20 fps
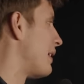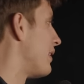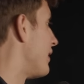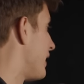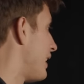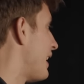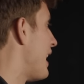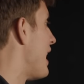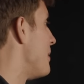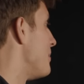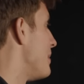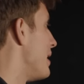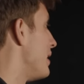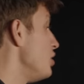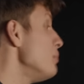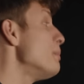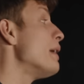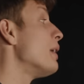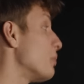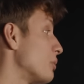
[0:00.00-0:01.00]
better than gay
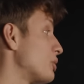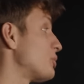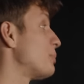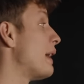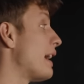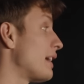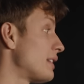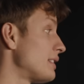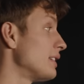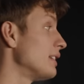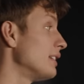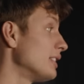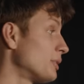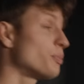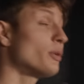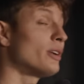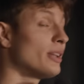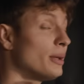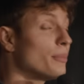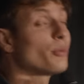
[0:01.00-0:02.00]
men. You better respect it.
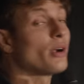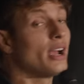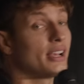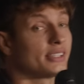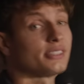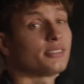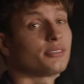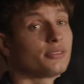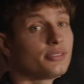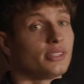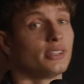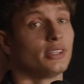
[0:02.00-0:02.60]
It's pretty impressive.